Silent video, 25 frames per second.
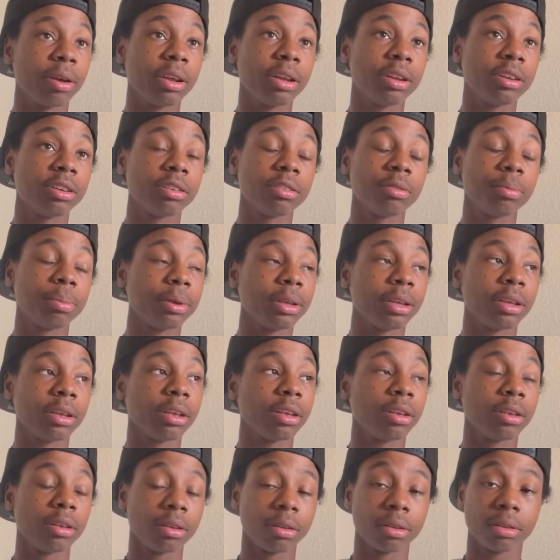he just be
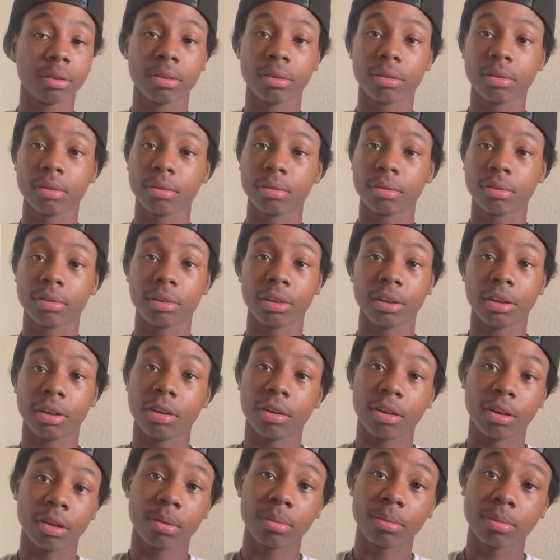you
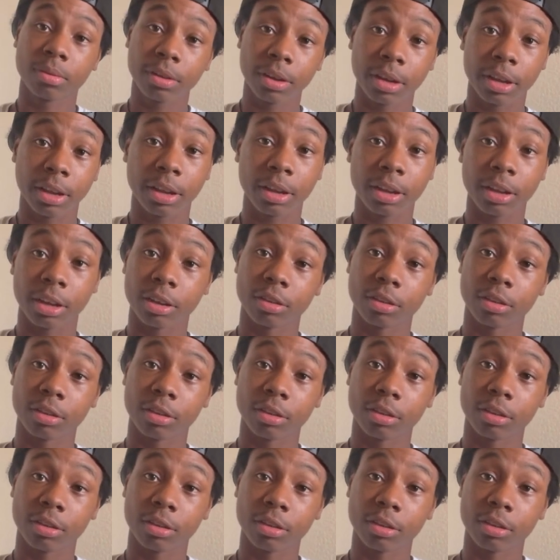know what I'm saying?